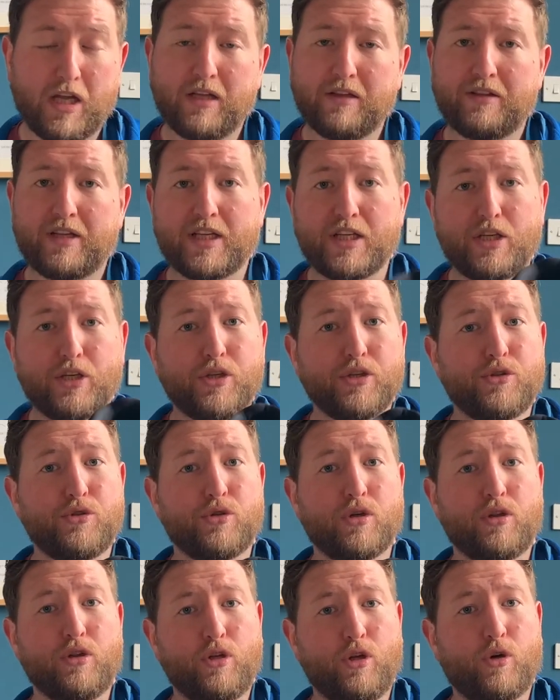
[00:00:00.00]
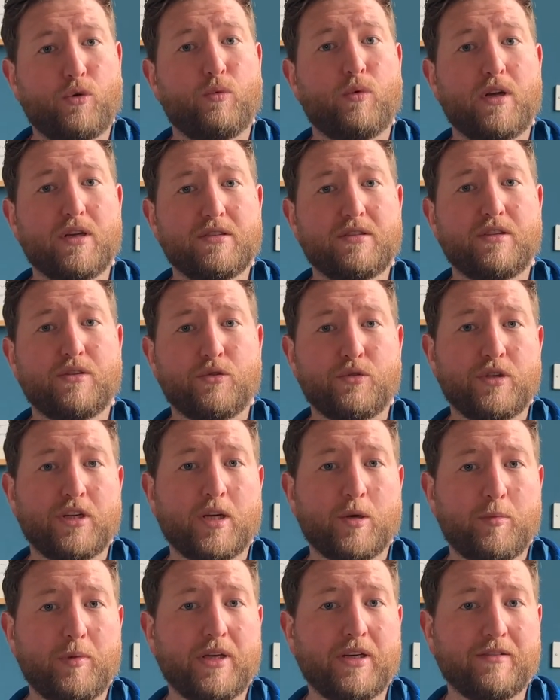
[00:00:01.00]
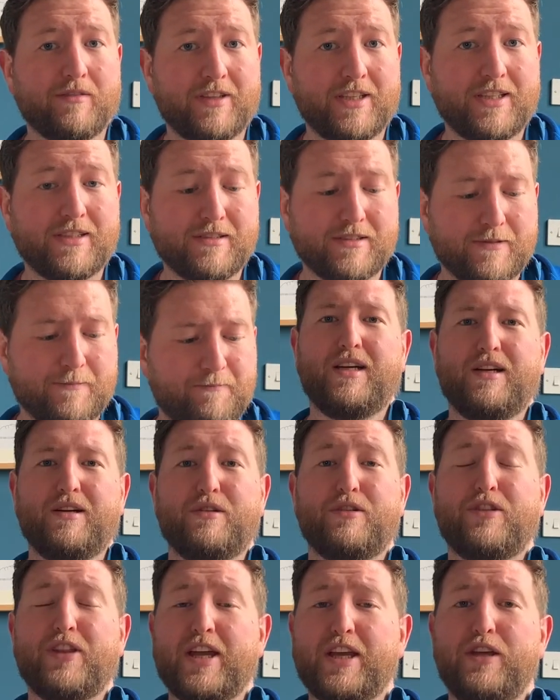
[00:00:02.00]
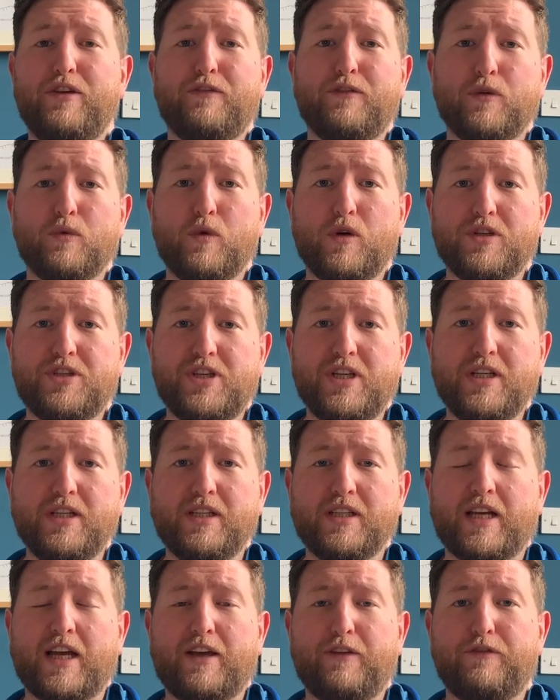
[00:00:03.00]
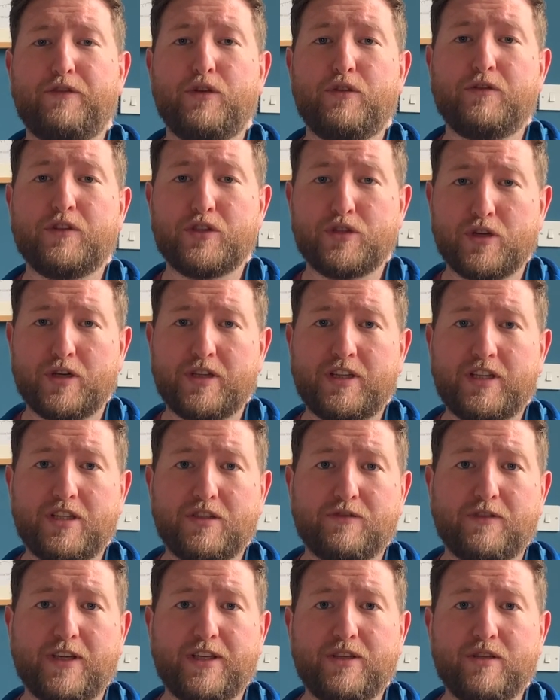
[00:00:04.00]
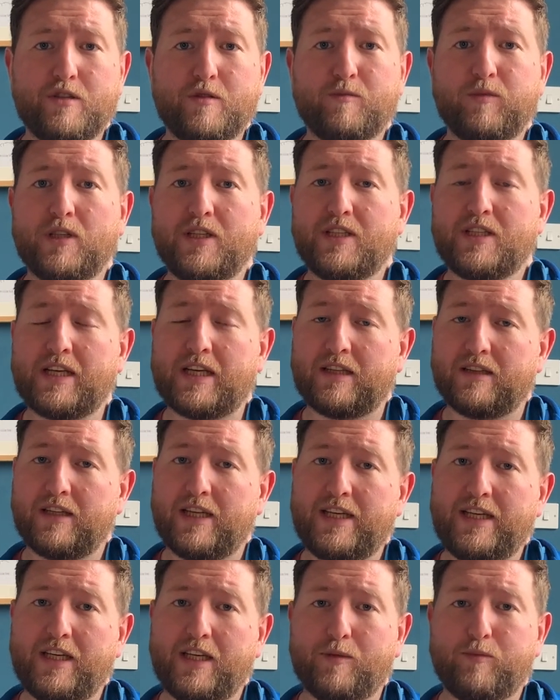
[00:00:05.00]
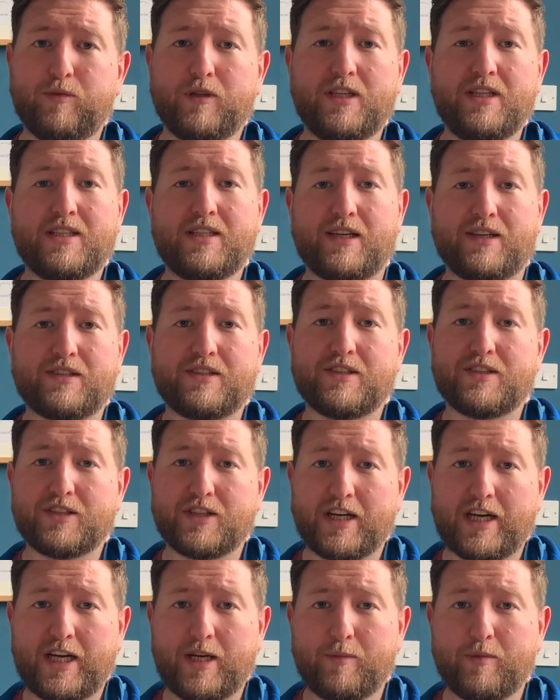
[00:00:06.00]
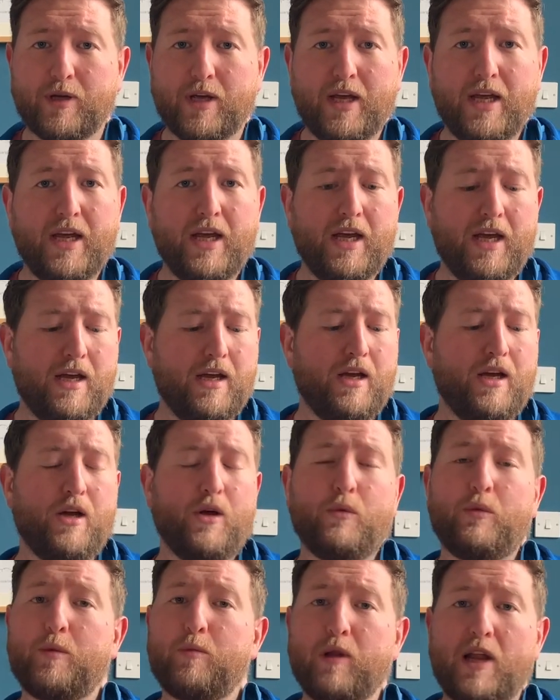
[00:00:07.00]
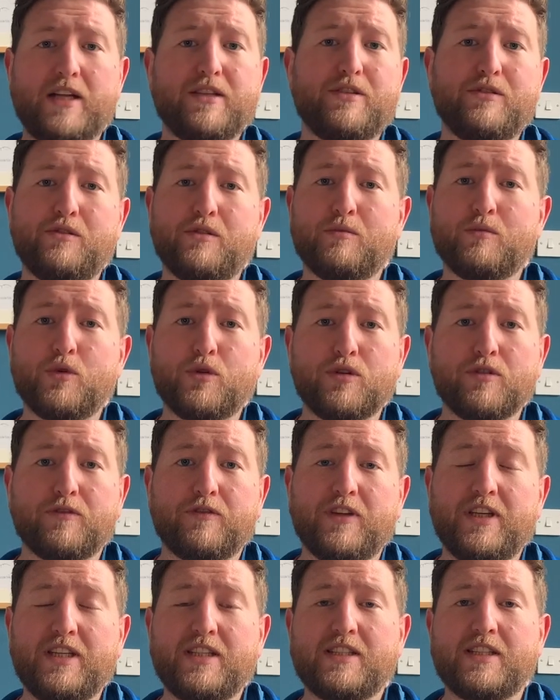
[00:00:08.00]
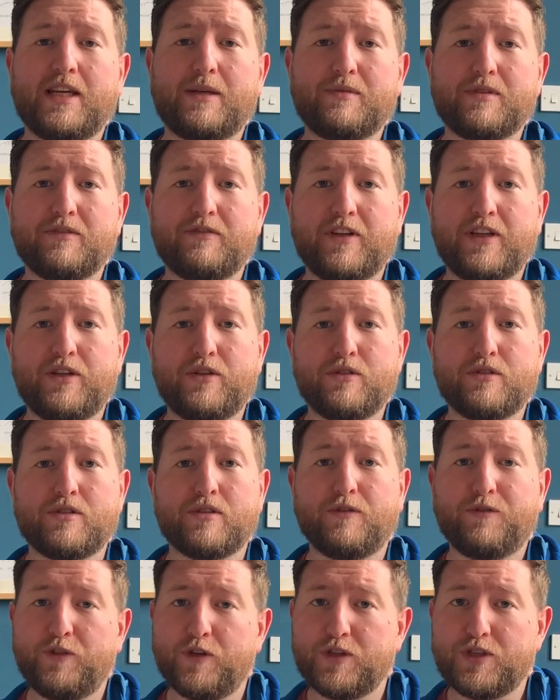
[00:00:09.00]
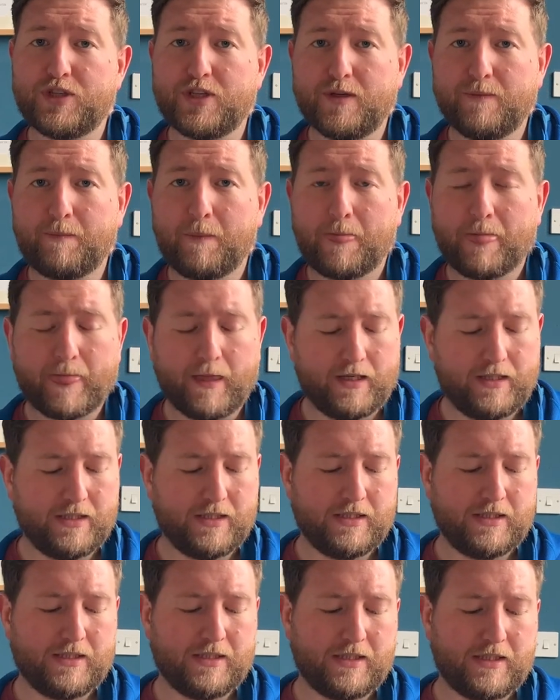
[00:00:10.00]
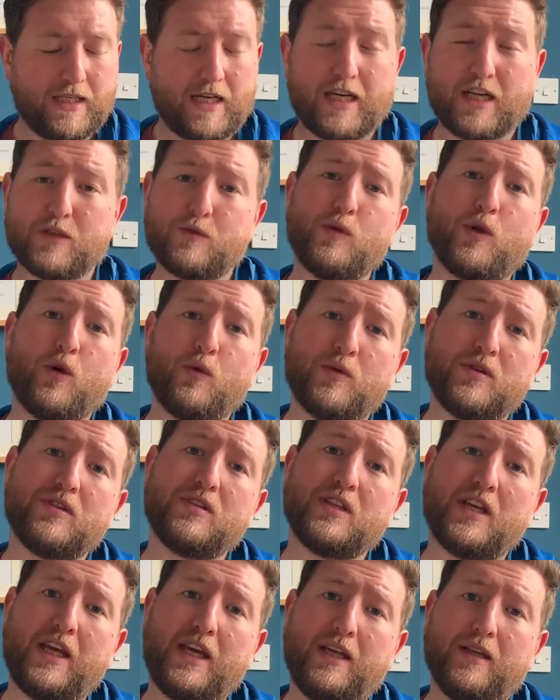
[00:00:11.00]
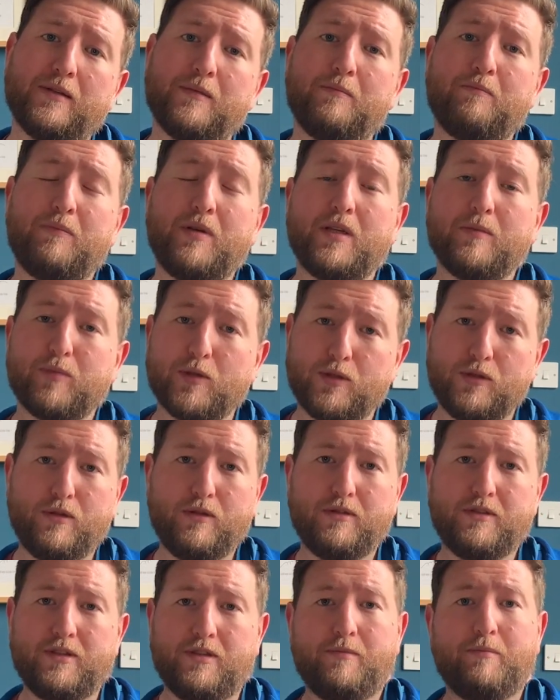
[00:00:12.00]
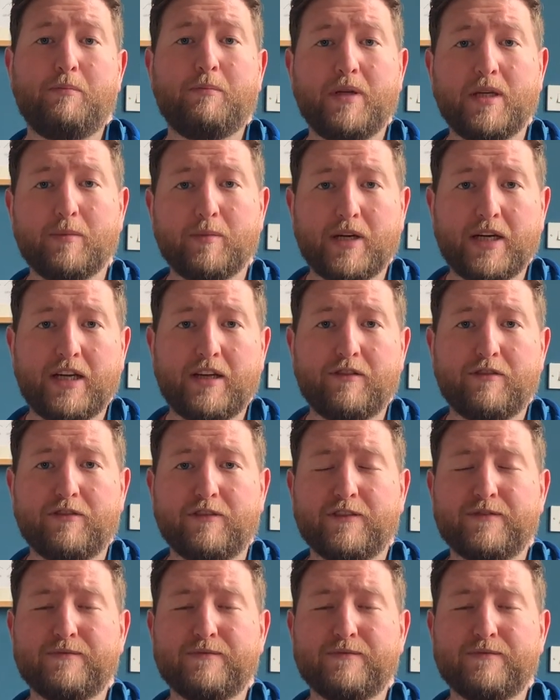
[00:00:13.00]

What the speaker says: then you could do a lot worse than owning a pair of these. Well, thank you for watching. If you've enjoyed these videos, please hit like, please hit subscribe. We plan to do more of these types of videos in the future. And as we always say, be bold, be brave,